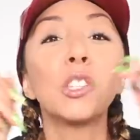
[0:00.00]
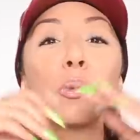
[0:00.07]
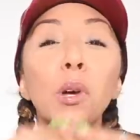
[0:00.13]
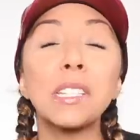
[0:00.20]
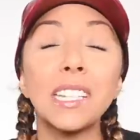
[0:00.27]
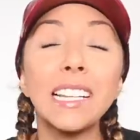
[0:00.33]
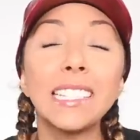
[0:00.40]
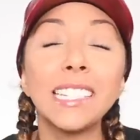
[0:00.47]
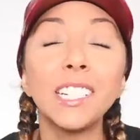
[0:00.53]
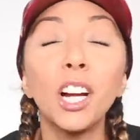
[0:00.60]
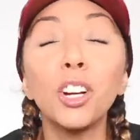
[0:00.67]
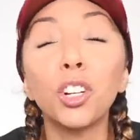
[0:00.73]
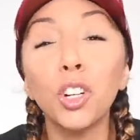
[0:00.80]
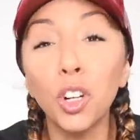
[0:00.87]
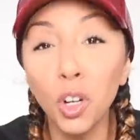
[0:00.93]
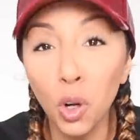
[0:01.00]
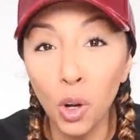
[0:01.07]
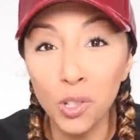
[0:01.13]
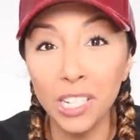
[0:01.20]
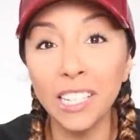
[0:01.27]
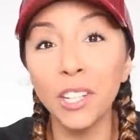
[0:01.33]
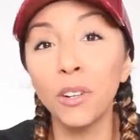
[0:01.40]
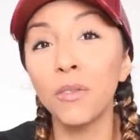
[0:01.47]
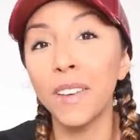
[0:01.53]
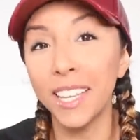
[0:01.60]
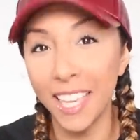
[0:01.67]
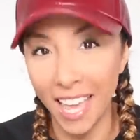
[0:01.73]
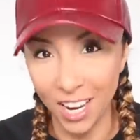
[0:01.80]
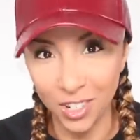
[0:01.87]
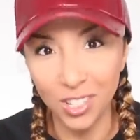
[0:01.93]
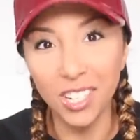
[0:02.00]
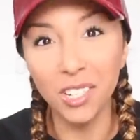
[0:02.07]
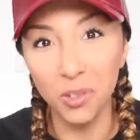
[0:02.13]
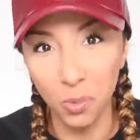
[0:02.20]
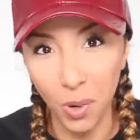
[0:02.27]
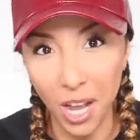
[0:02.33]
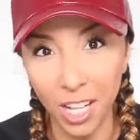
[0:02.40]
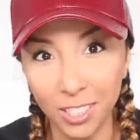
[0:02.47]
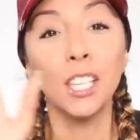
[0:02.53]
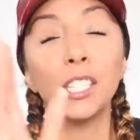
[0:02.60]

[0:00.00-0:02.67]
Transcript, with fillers: So we're just gonna send our curls on a little vacation as well.